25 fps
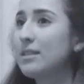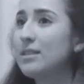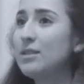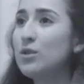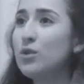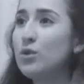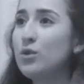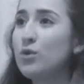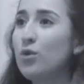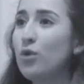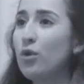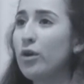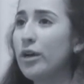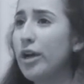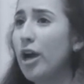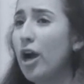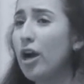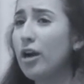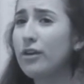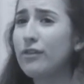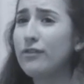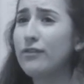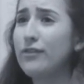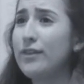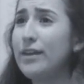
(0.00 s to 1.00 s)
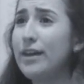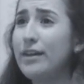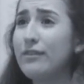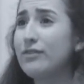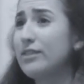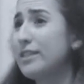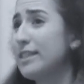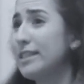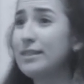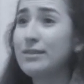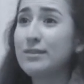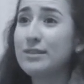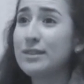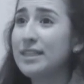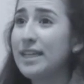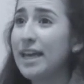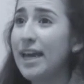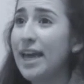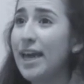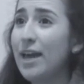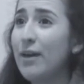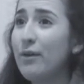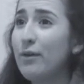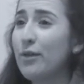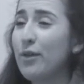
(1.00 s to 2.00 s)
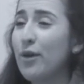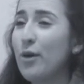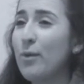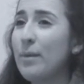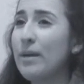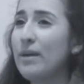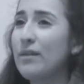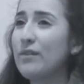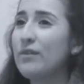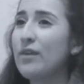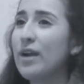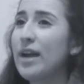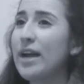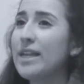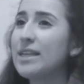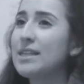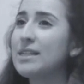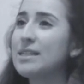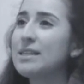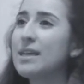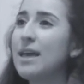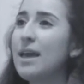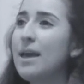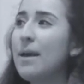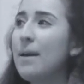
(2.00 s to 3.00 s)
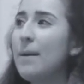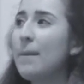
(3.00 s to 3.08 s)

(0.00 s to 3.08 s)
new choreography every single day with all my friends,